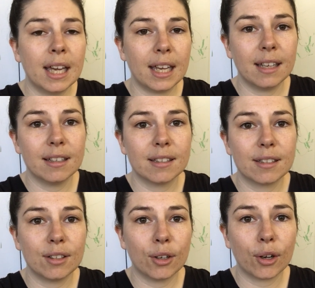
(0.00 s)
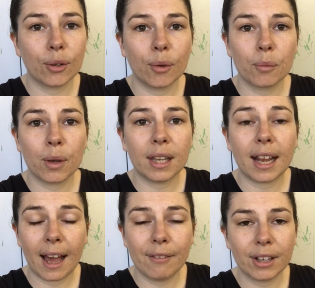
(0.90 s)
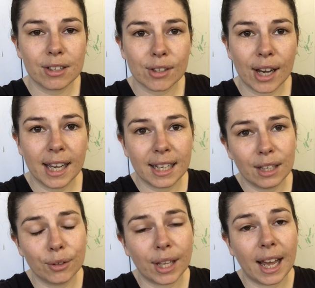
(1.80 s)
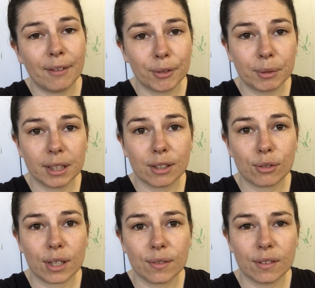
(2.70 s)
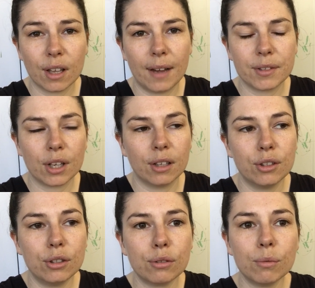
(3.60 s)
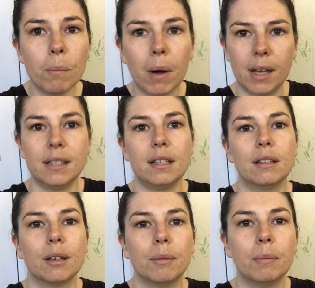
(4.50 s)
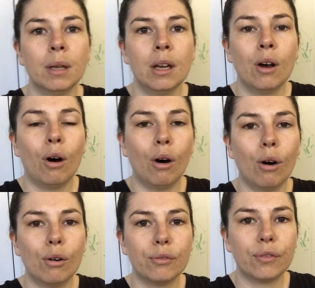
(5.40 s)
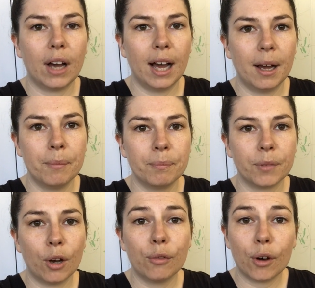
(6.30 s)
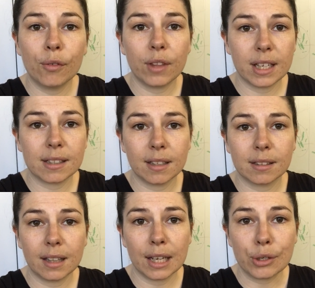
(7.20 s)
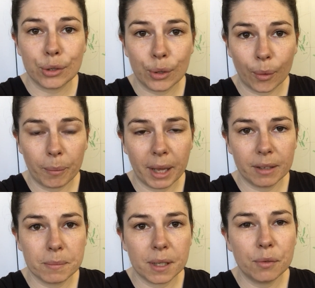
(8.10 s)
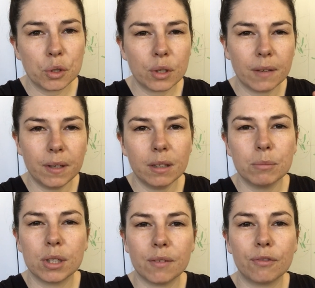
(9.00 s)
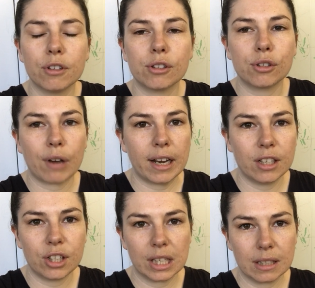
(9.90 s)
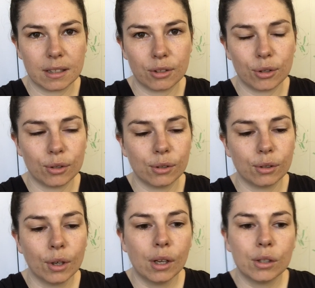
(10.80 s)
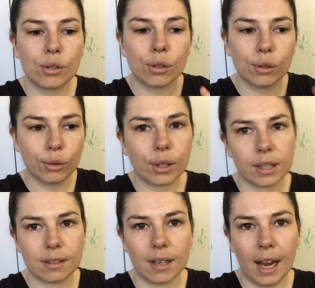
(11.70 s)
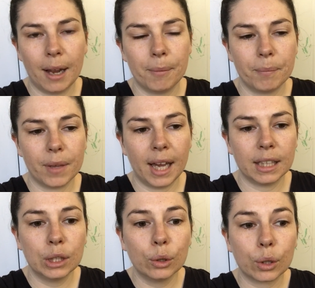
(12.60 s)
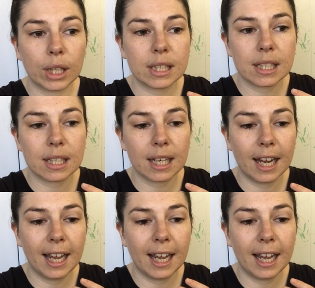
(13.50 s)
is, you know, when they have anxiety or they have a really stressful lifestyle, and just reminding them of these things that they do know about themselves, or giving them different strategies to look at